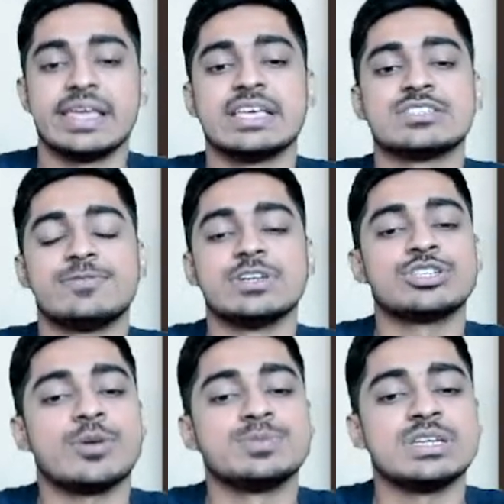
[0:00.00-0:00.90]
Yes, first
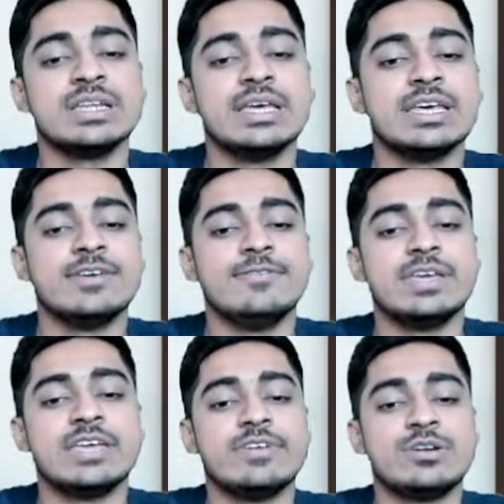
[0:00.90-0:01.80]
option, we
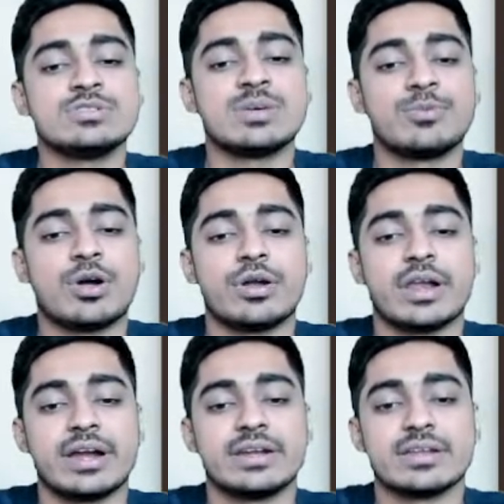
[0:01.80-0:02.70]
give it to
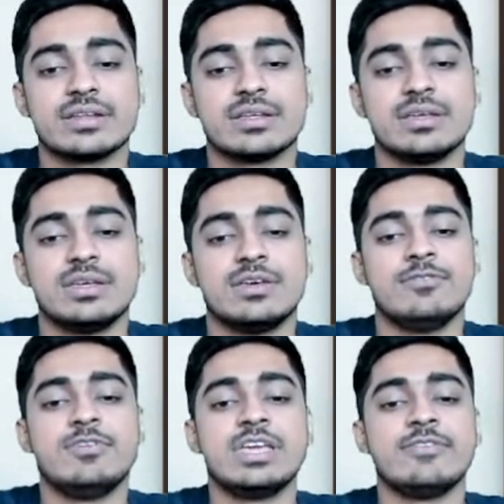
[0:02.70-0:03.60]
subcontractor.
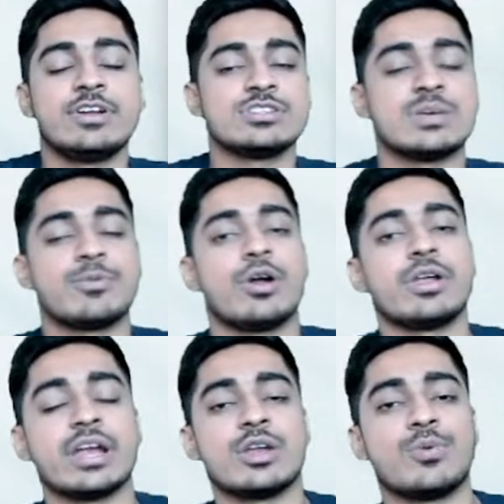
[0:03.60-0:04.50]
We give it to
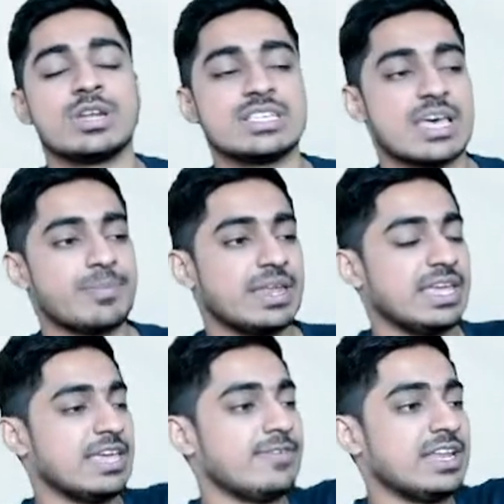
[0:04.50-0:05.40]
subcontractor. What is happening?
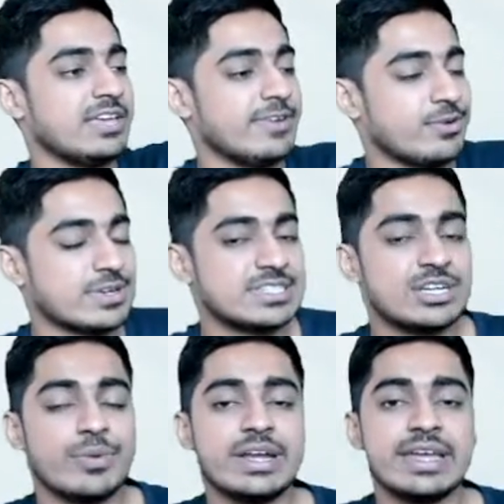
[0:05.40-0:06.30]
He will give it to us at
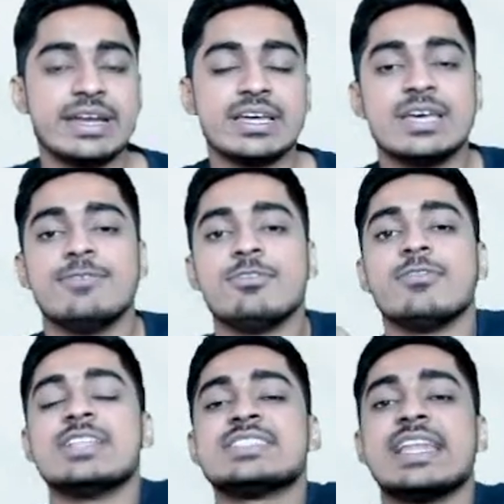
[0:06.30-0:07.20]
28. We
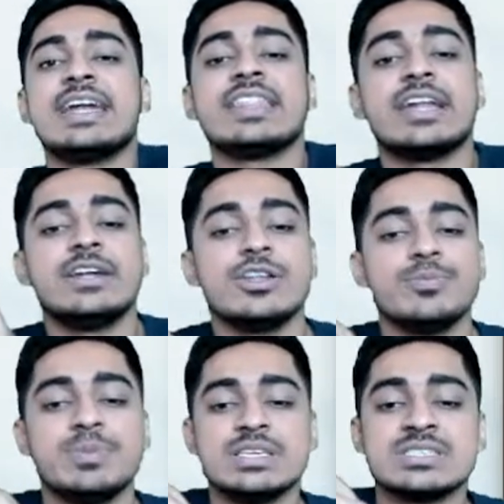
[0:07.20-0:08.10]
will sell at 30
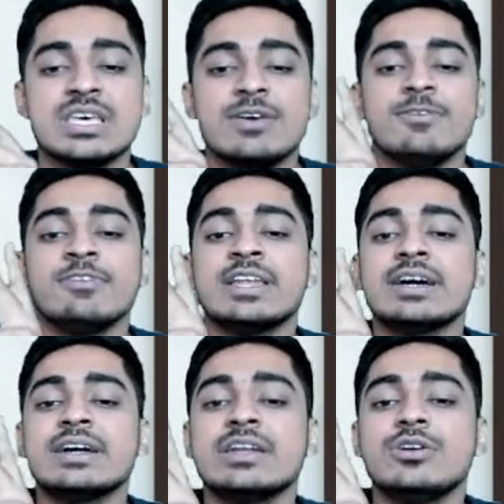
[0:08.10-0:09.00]
rupees. We will
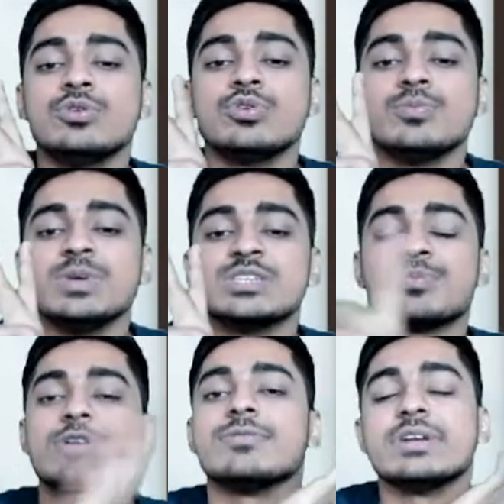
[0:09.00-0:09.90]
earn 2 rupees
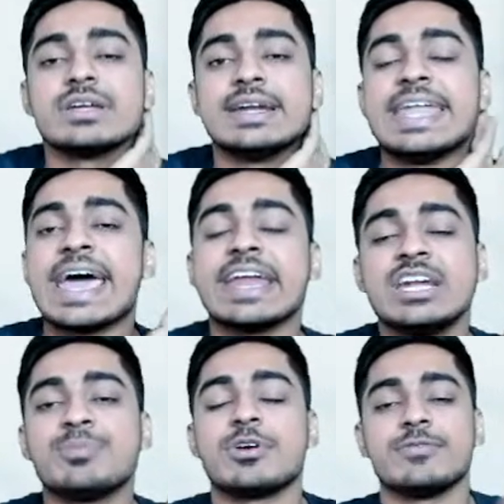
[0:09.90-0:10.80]
profit.
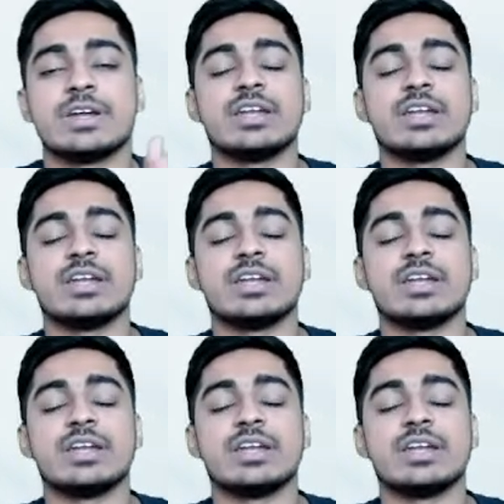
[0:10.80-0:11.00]
Direct profit.